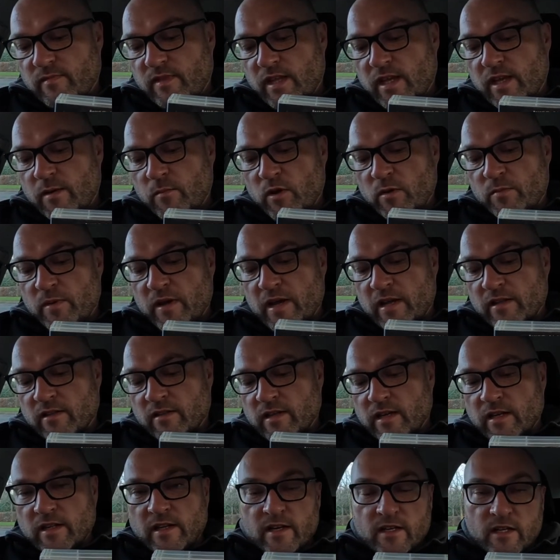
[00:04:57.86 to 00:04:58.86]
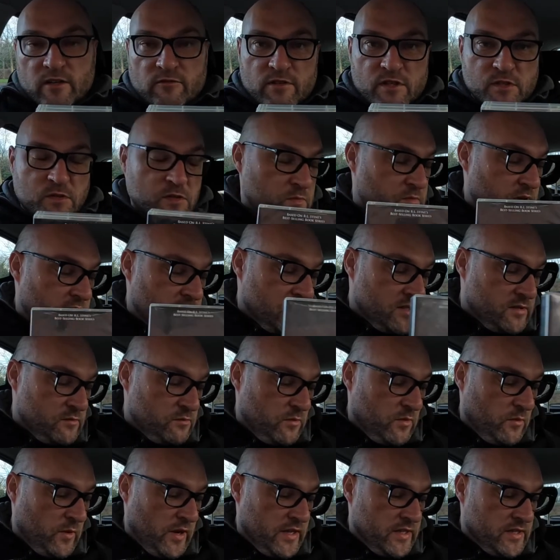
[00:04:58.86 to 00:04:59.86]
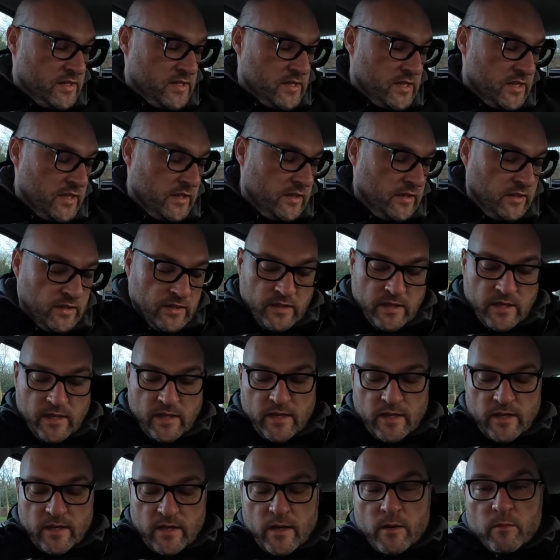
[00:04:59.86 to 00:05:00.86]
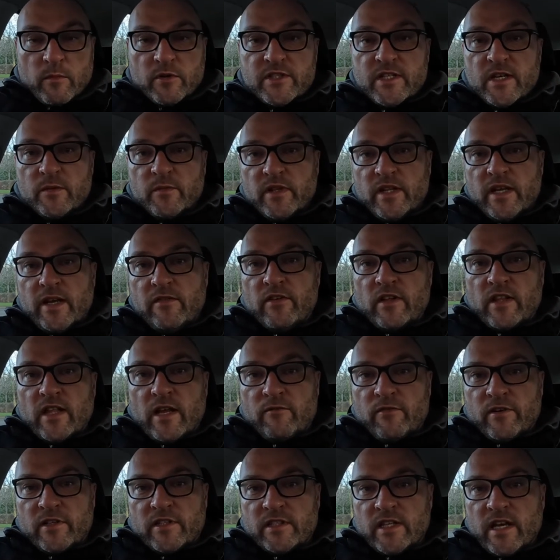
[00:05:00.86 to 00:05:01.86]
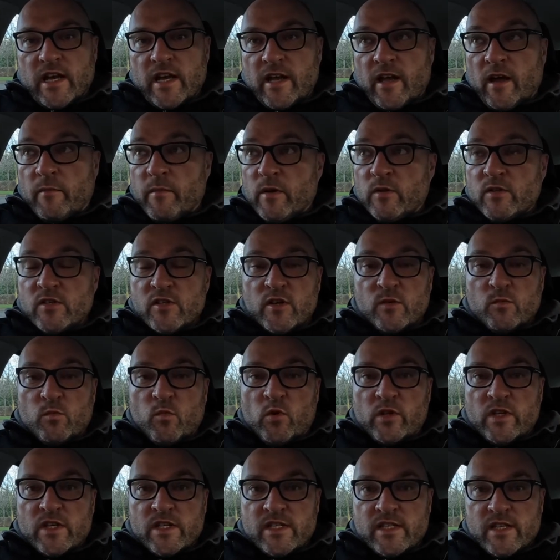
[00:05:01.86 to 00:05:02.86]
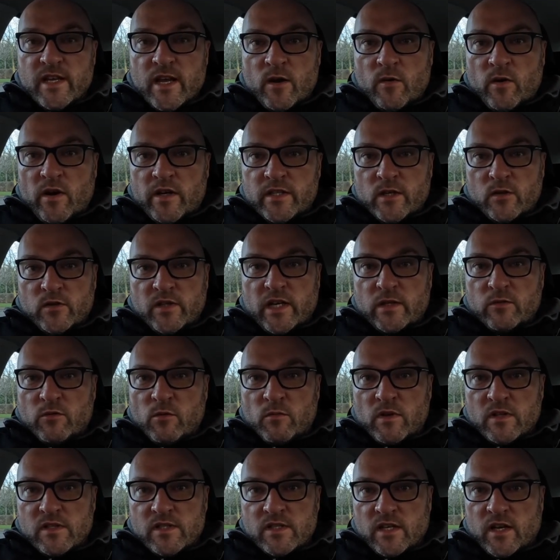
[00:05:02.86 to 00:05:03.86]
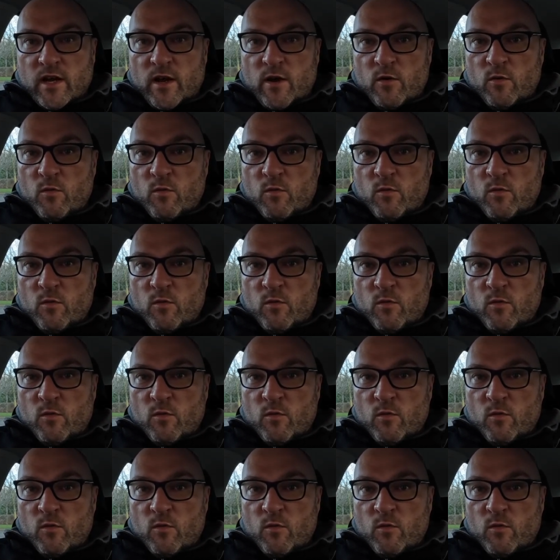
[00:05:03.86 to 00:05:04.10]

he might be getting an early Christmas present. We'll wait and see. But yeah, we'll leave it at that for today. I'm outside Woody's now. I don't think anyone wants to go